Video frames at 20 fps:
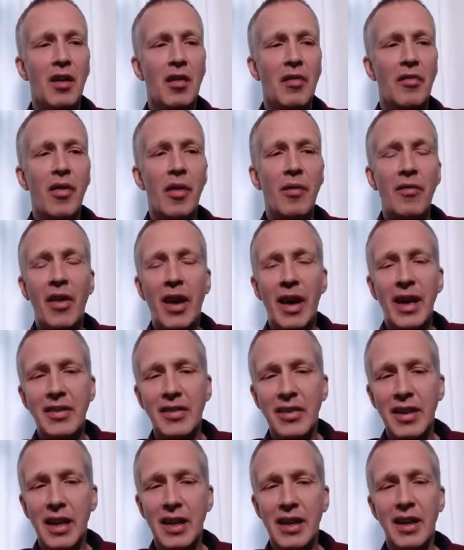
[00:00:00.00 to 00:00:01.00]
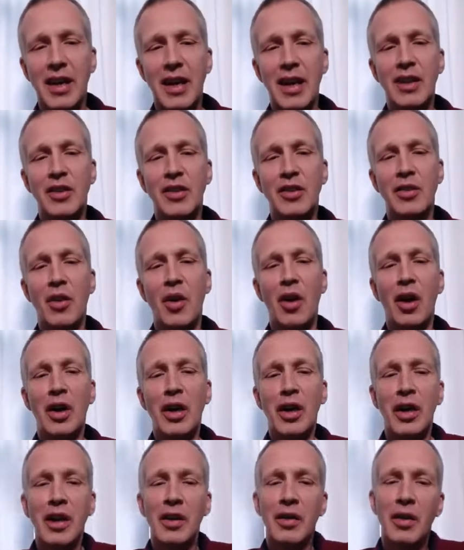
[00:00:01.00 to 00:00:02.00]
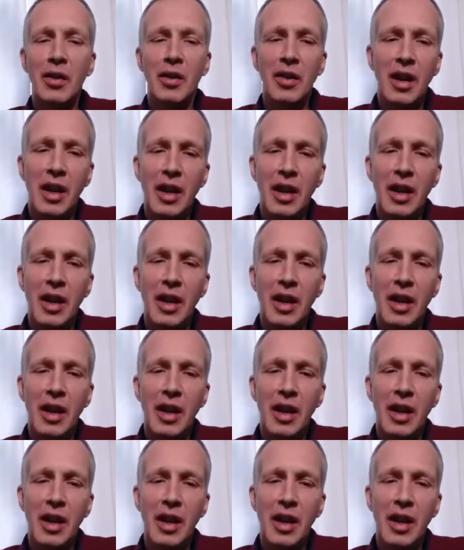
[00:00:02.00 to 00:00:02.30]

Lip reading: from Weizsäcker and so on,